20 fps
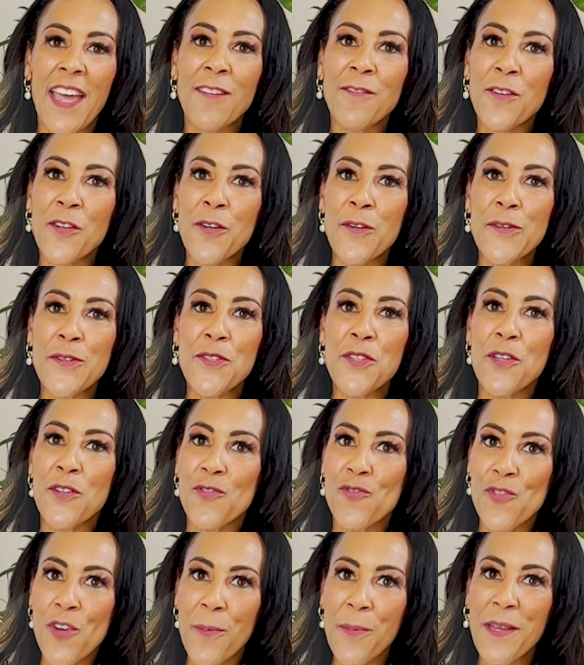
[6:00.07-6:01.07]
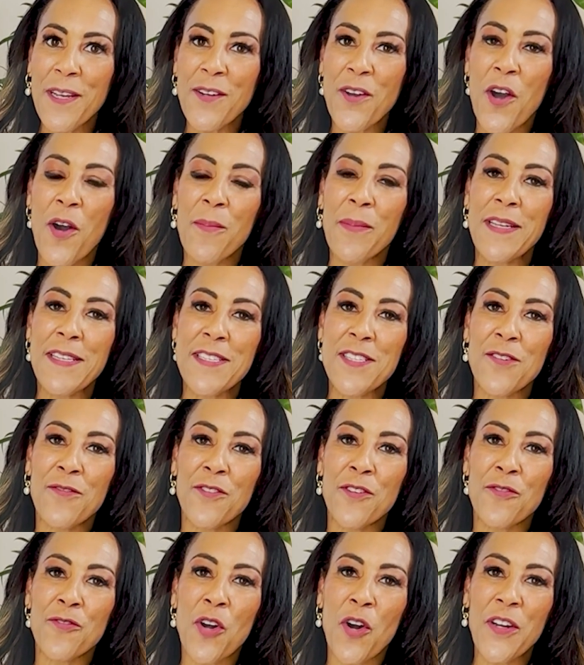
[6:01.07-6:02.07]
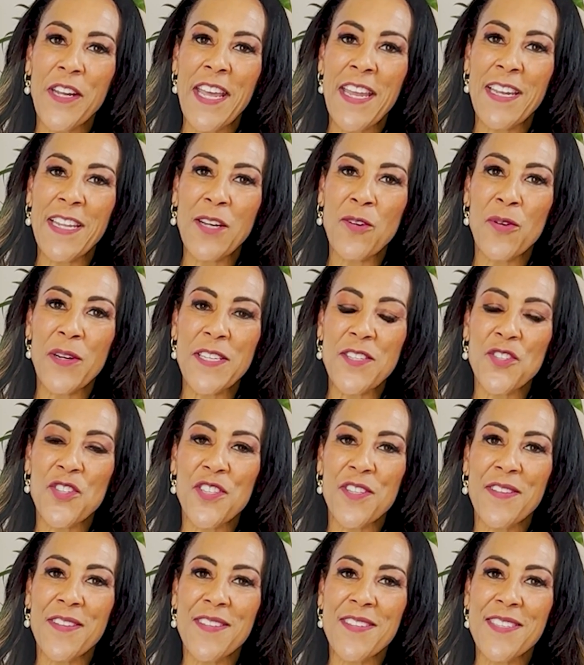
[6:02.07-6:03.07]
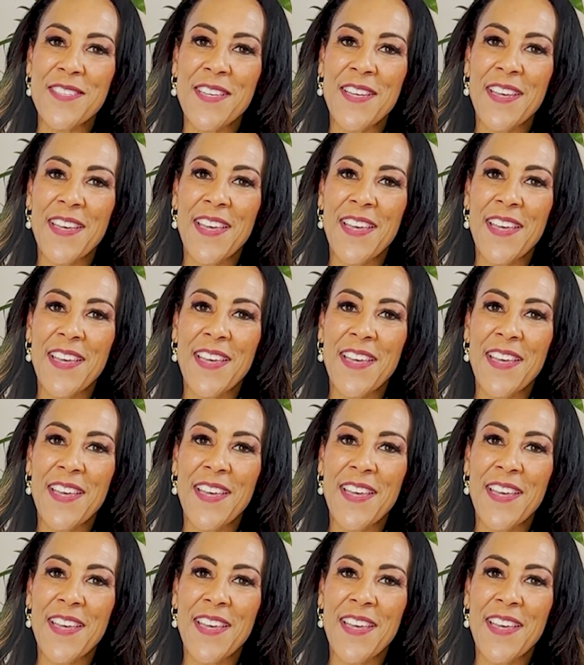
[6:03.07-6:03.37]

of course, drop in comments if you've got any questions.